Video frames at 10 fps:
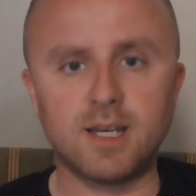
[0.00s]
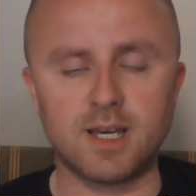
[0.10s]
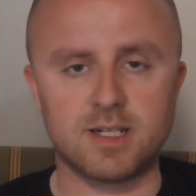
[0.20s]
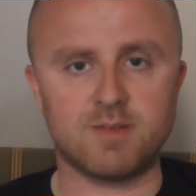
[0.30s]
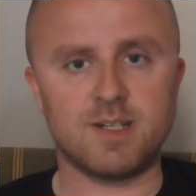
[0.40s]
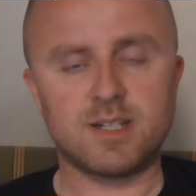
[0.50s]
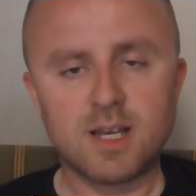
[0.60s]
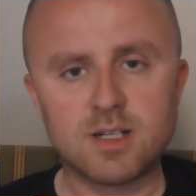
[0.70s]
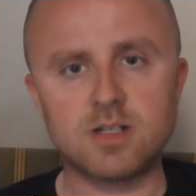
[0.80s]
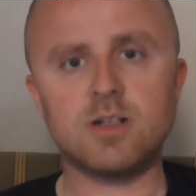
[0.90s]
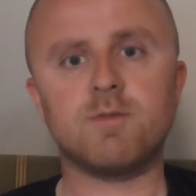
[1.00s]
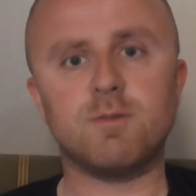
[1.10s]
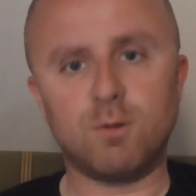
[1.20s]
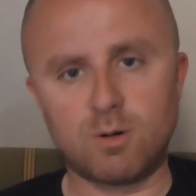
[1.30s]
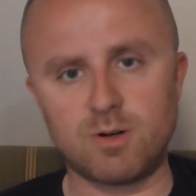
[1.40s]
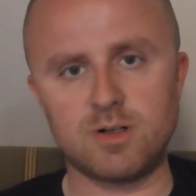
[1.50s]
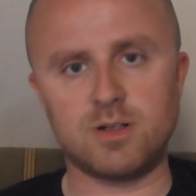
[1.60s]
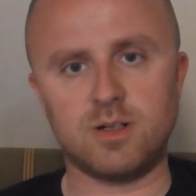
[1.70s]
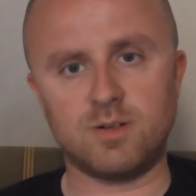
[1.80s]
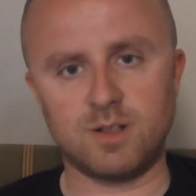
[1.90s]
gets the attention of the
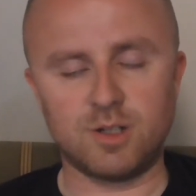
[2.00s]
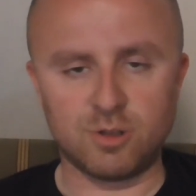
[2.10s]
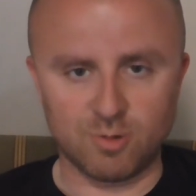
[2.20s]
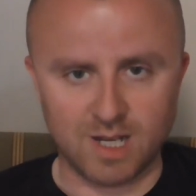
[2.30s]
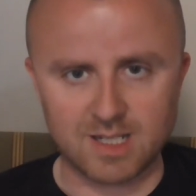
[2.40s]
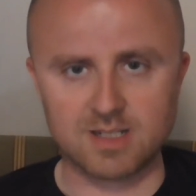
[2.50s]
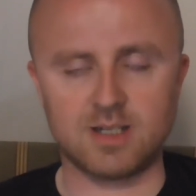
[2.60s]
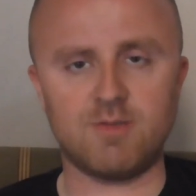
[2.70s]
Warrens in the US,